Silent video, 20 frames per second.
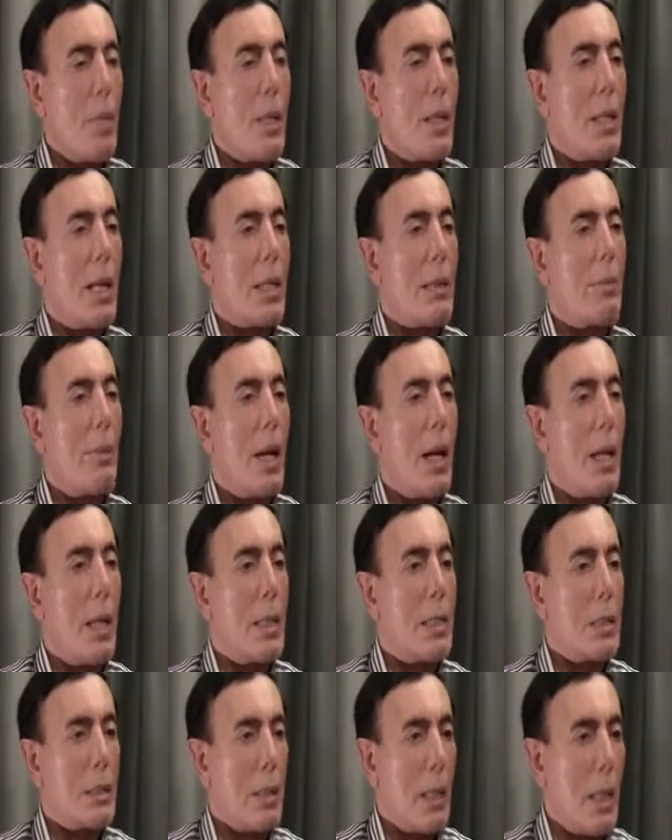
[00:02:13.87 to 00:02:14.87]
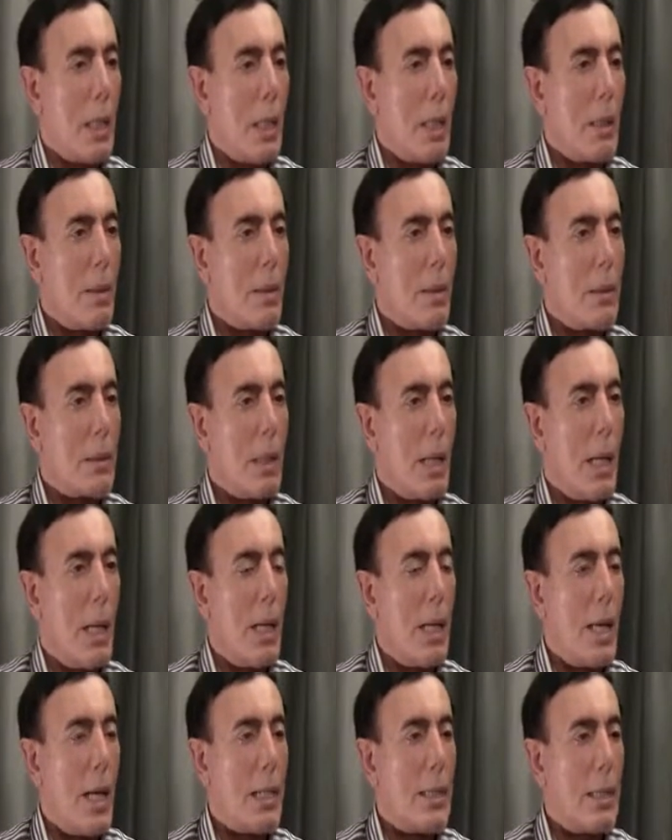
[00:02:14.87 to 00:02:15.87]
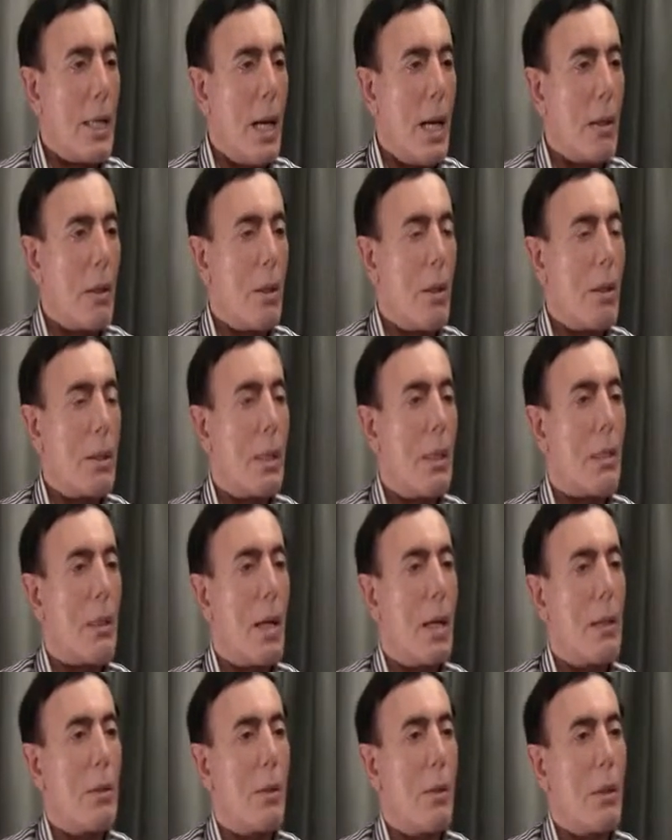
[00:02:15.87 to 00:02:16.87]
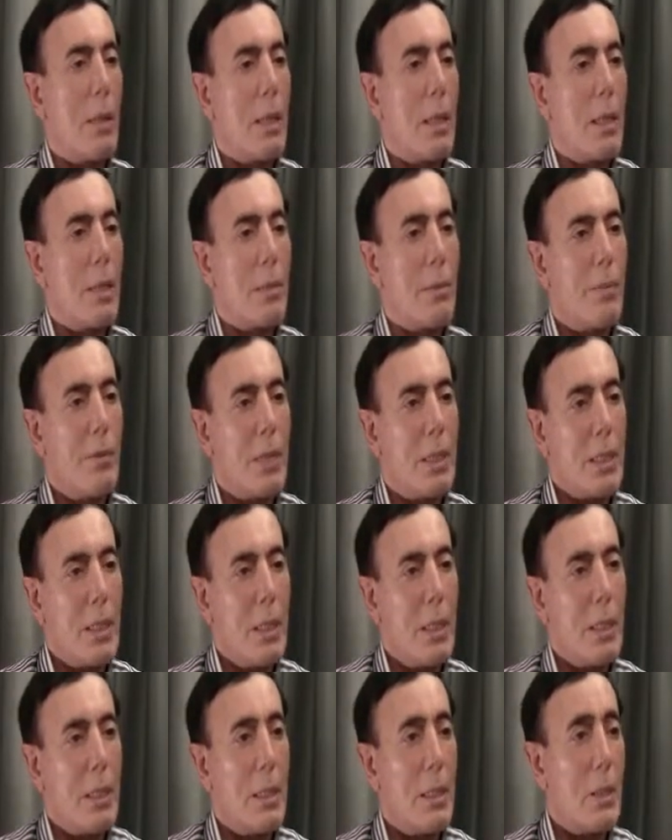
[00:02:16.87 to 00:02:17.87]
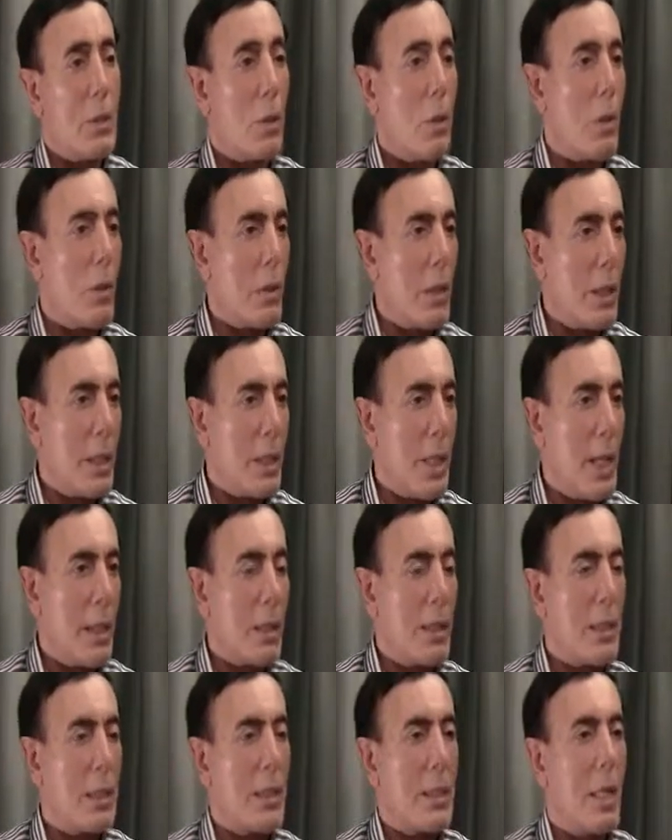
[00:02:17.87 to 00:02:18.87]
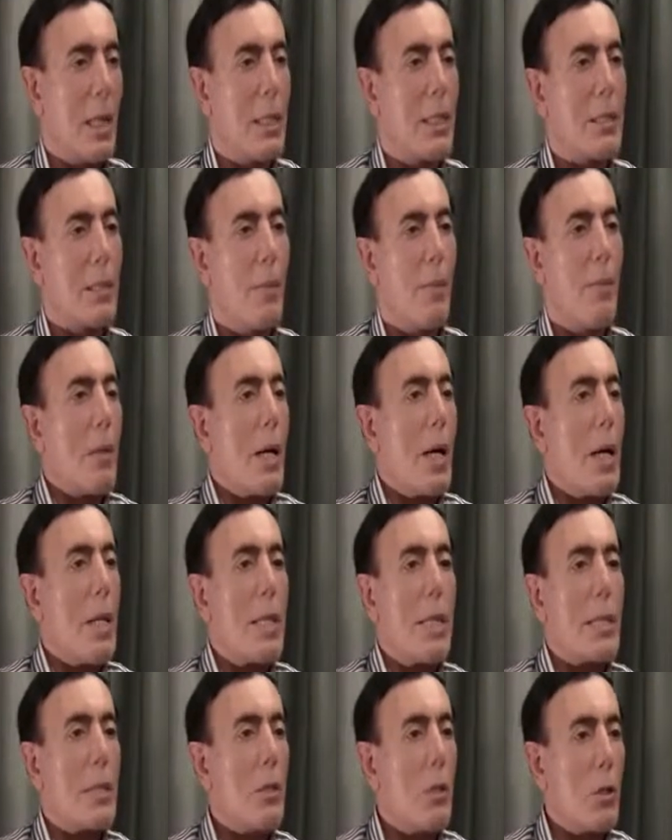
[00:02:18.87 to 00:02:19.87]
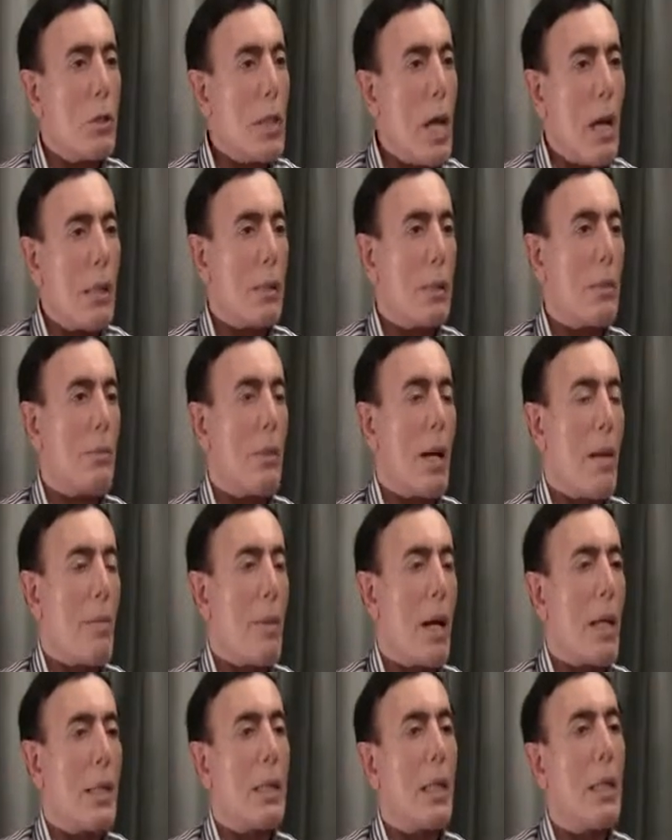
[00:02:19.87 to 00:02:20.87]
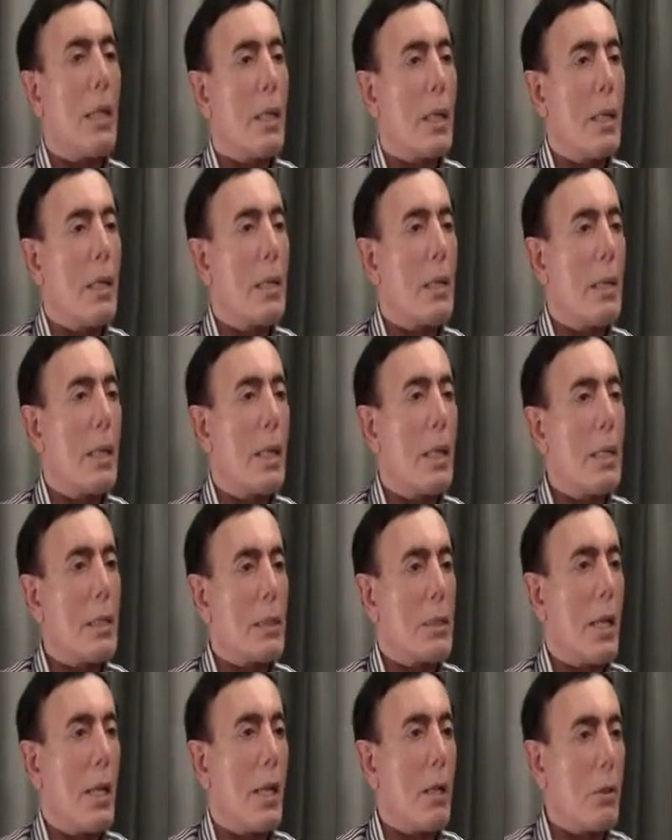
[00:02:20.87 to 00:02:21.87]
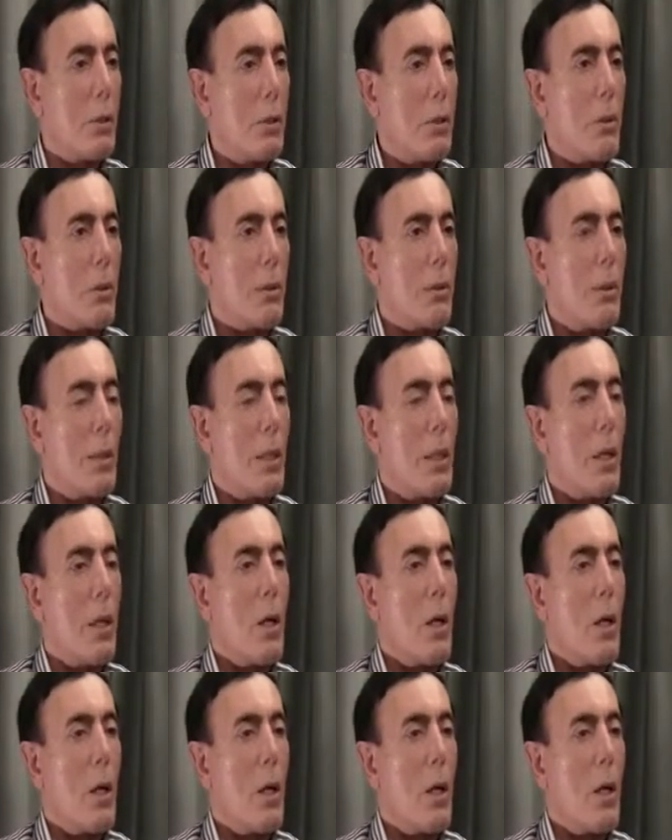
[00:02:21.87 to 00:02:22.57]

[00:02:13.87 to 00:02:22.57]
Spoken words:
be that by Israeli attack on Iran nuclear facilities or the United States. And there's no doubt in my mind, and Israel too,